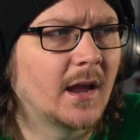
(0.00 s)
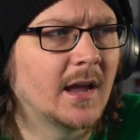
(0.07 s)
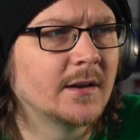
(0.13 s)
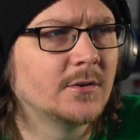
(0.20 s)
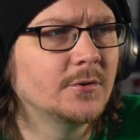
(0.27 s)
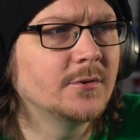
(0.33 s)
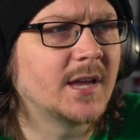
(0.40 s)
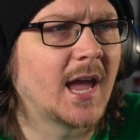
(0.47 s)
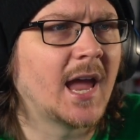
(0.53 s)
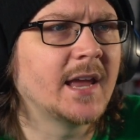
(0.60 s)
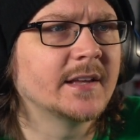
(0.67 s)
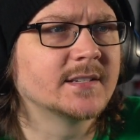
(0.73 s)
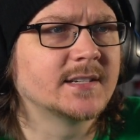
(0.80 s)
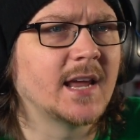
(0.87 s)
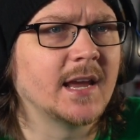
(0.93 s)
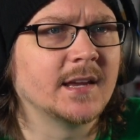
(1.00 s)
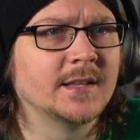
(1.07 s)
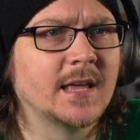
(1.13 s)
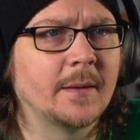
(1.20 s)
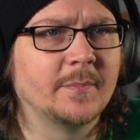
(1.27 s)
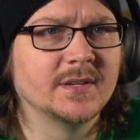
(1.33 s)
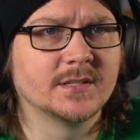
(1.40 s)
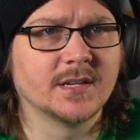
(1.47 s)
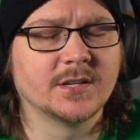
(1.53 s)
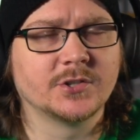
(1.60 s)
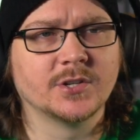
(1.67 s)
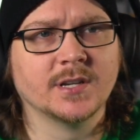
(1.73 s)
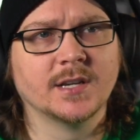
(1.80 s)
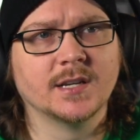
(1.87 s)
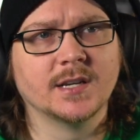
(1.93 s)
And Liu Kang has taken that
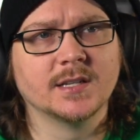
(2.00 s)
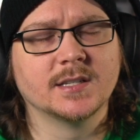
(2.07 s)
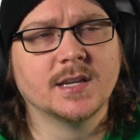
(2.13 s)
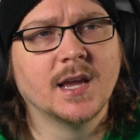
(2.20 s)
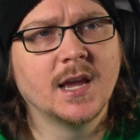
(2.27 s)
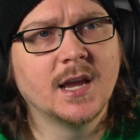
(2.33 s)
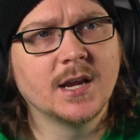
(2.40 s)
position and, it,